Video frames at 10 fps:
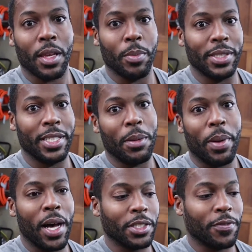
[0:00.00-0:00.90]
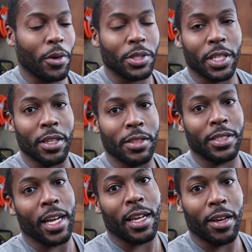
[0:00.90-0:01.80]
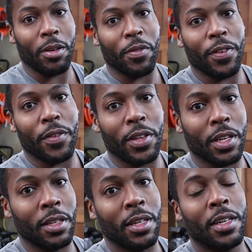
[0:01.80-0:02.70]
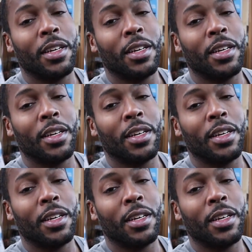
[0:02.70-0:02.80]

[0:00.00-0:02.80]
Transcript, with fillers: it'll be 10 pounds in first gear, second gear will be 15,